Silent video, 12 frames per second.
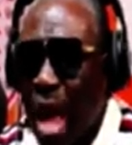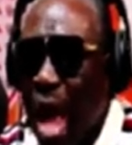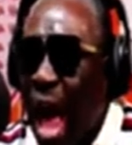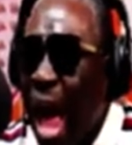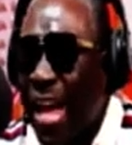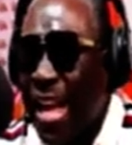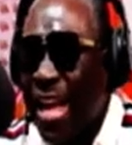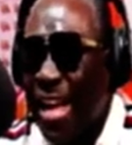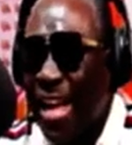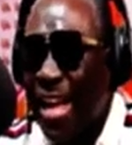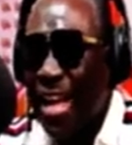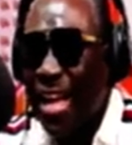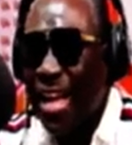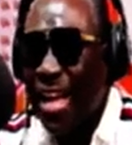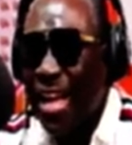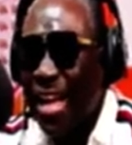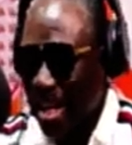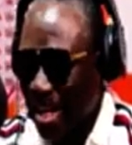Hey,
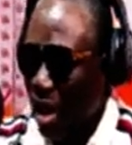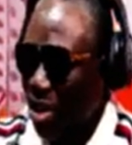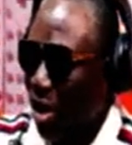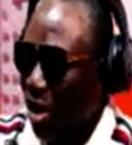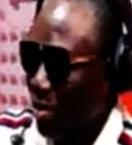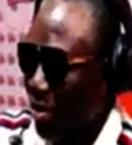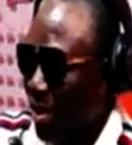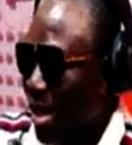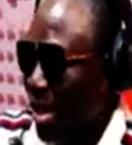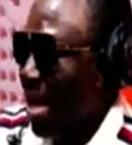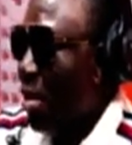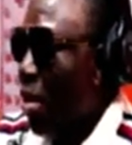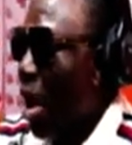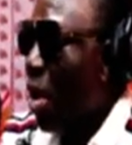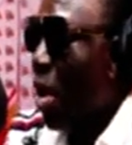Jaja. What? What?